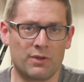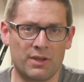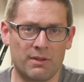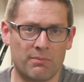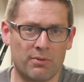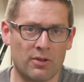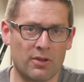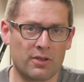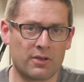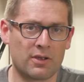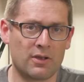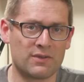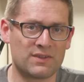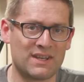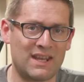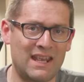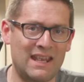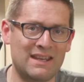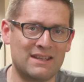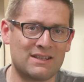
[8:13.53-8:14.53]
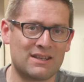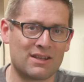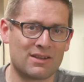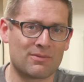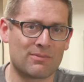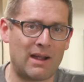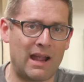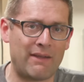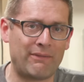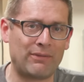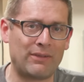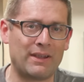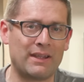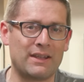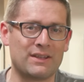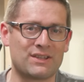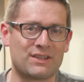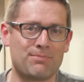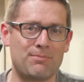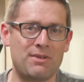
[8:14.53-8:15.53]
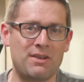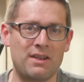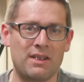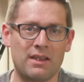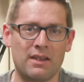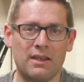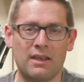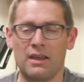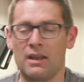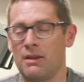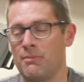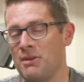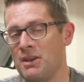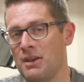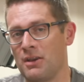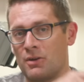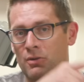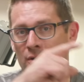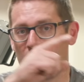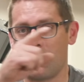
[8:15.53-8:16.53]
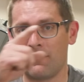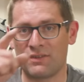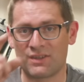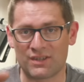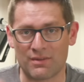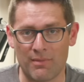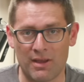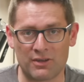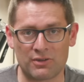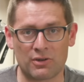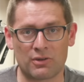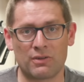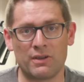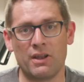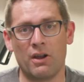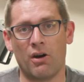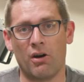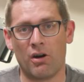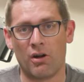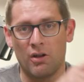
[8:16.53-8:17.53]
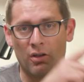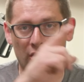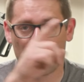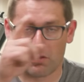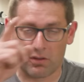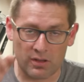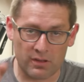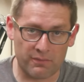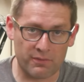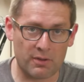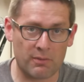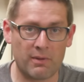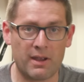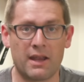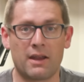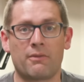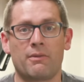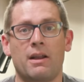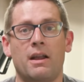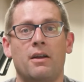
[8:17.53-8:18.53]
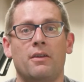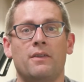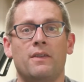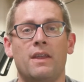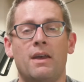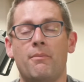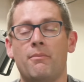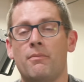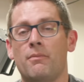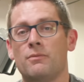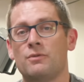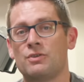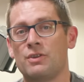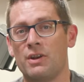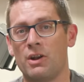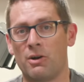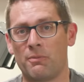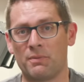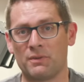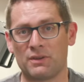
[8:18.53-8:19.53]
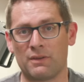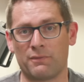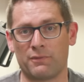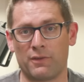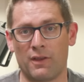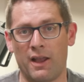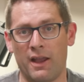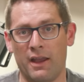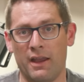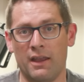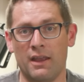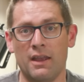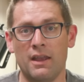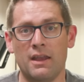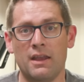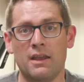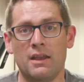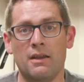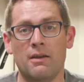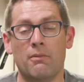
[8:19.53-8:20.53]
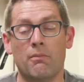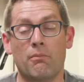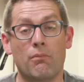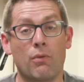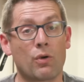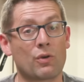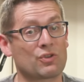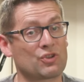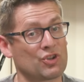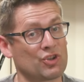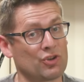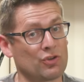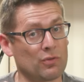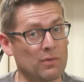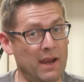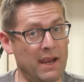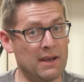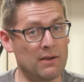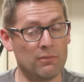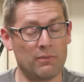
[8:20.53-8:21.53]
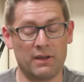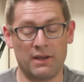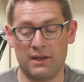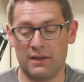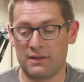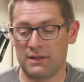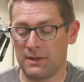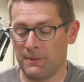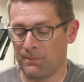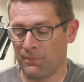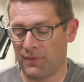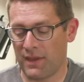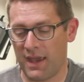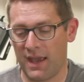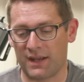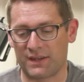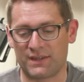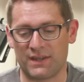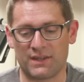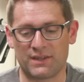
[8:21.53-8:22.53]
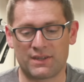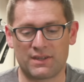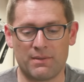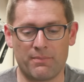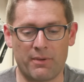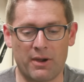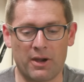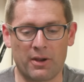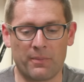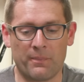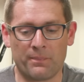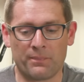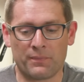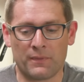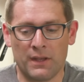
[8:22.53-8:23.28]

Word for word: When the bullet goes into the rifling, it's going to be engraved symmetrically all of the way around, and that should help it to fly more straight when it exits the barrel.